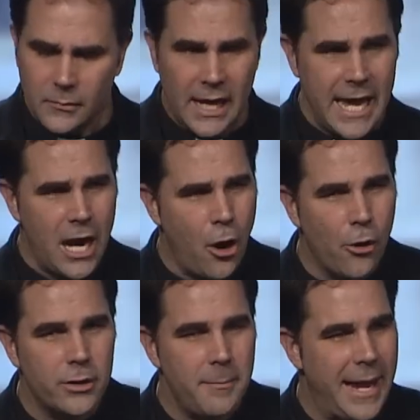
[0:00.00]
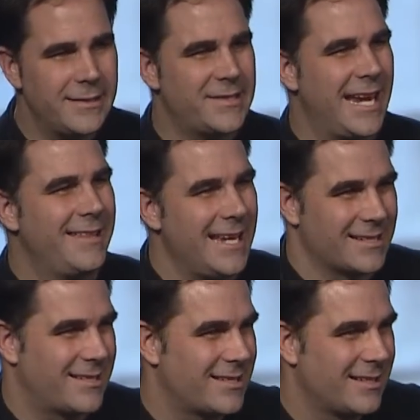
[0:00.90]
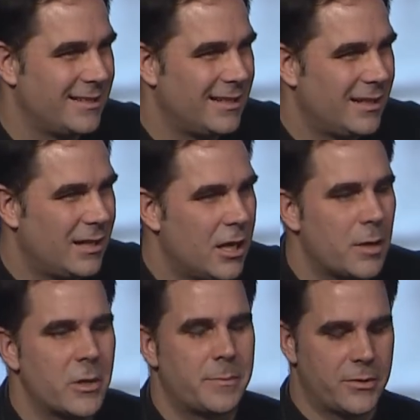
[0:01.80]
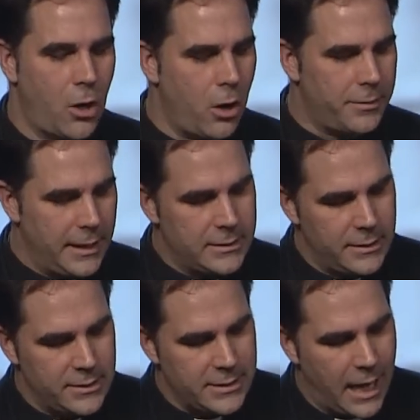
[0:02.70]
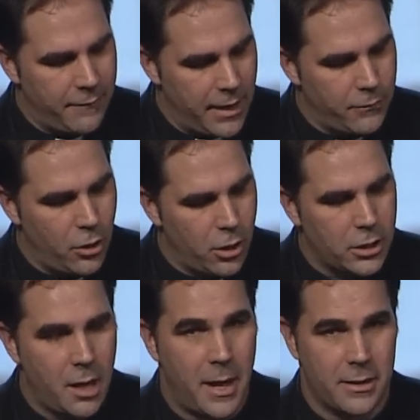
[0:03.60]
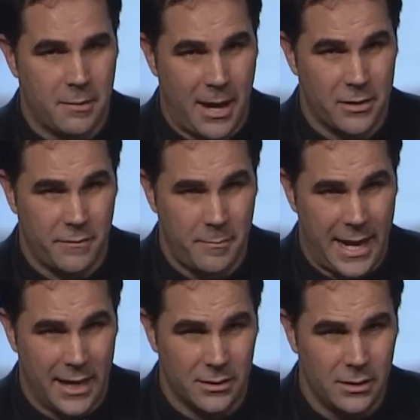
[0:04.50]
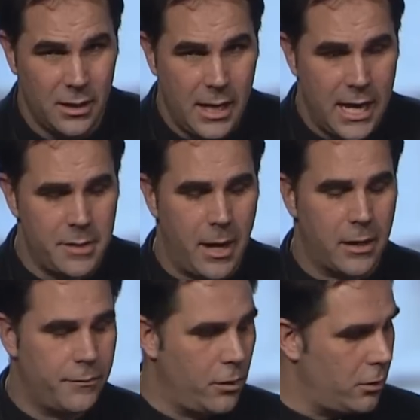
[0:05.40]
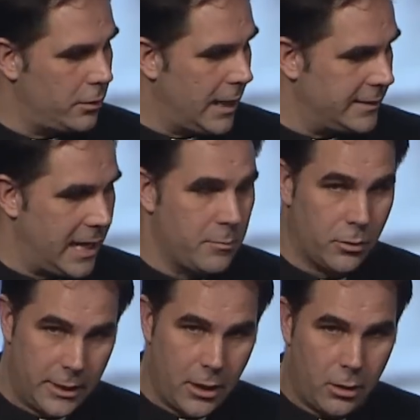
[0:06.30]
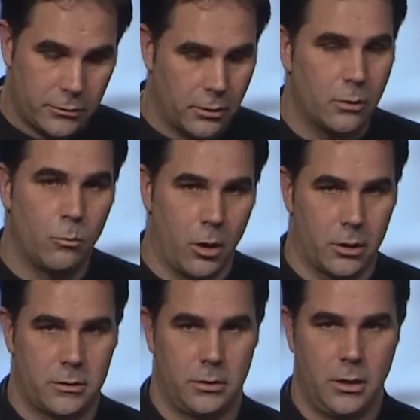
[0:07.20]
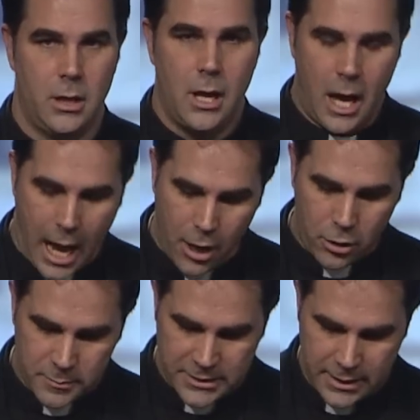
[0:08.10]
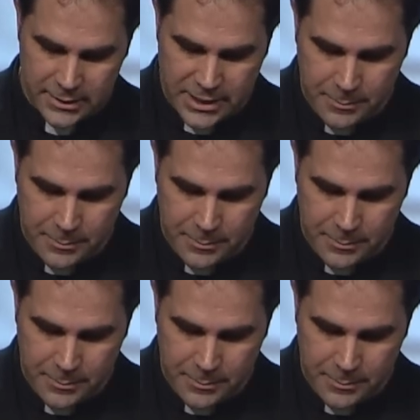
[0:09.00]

And I heard the man say this. The most bizarre thing to this day I've ever heard come out of the mouth of a man. And the microphone on that table, the altar, worked. I heard him say this.